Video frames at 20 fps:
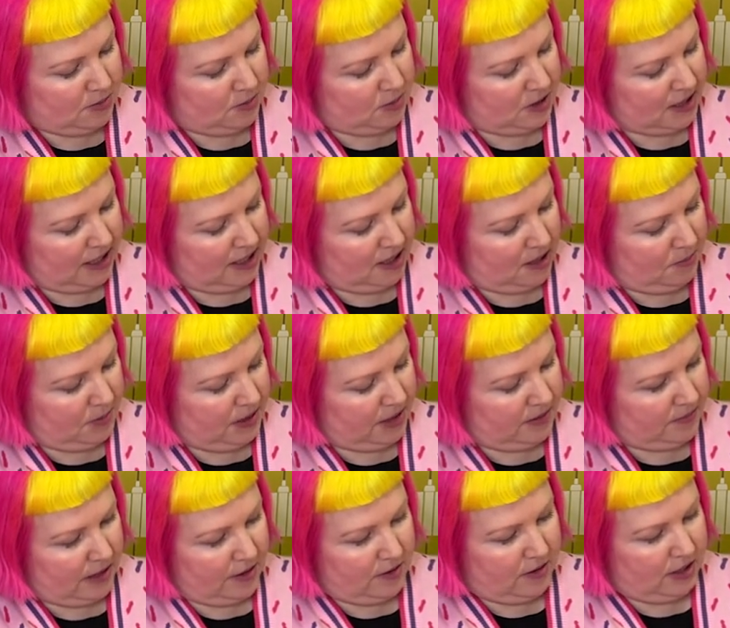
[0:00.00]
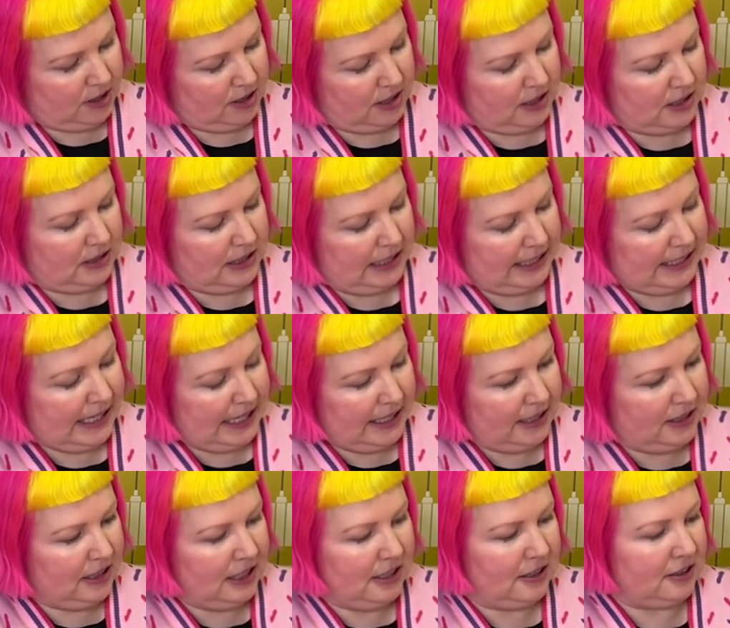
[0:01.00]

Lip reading: to put together, but I think again,